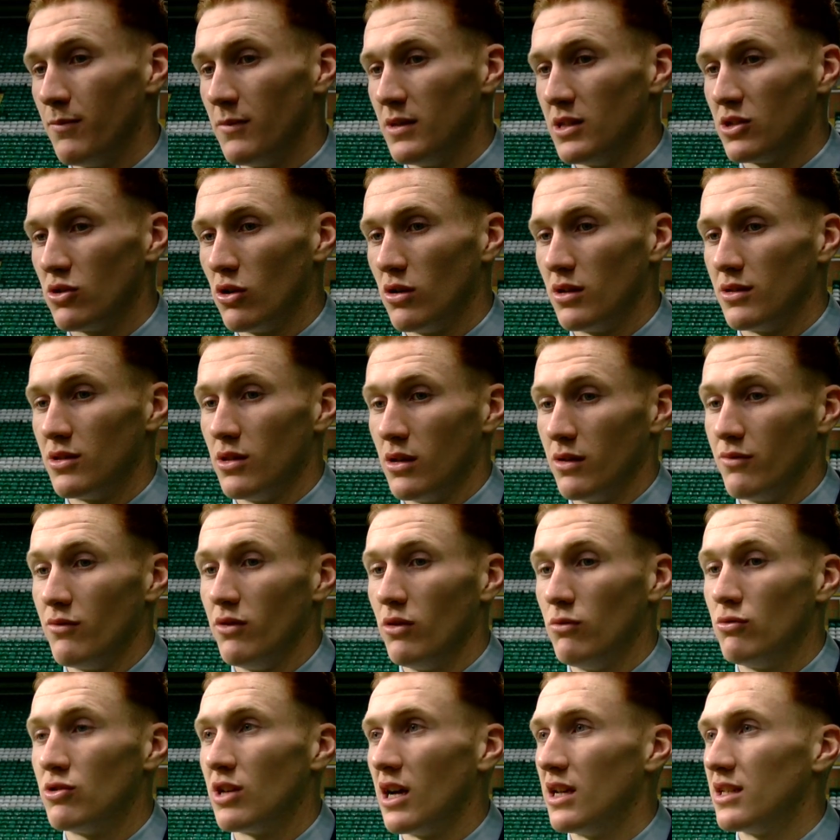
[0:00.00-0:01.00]
He's got a
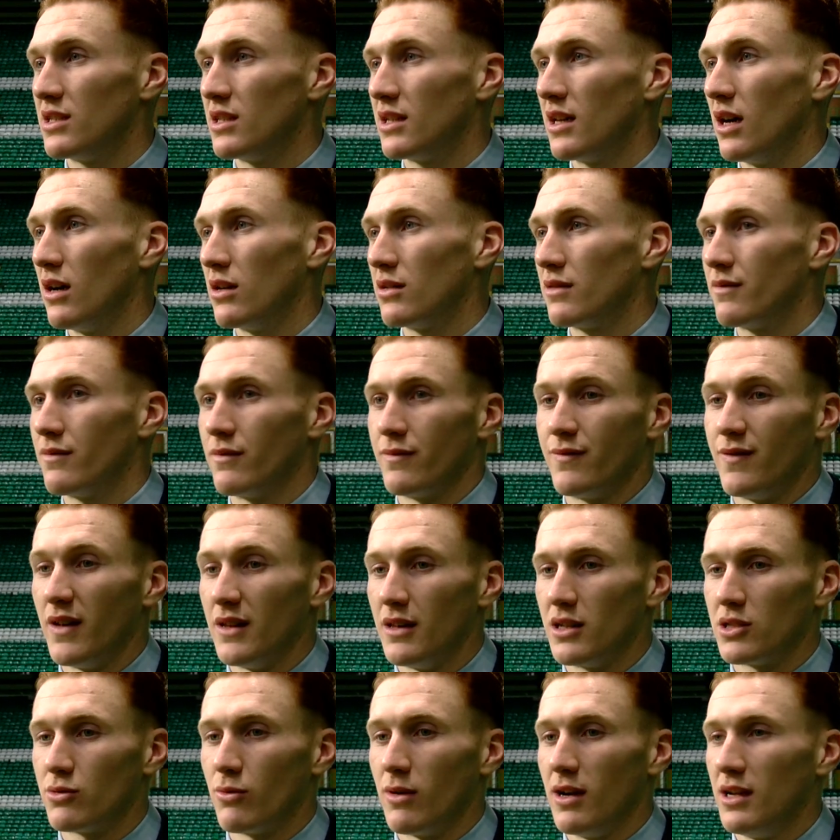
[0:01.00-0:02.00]
real chance to get us
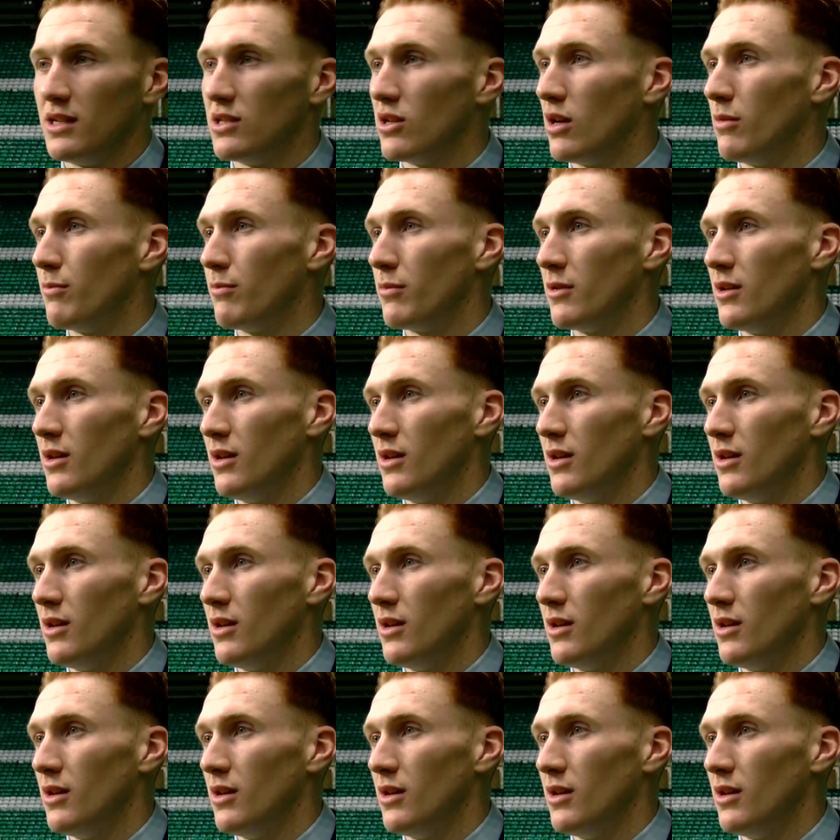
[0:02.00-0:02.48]
fitness-wise up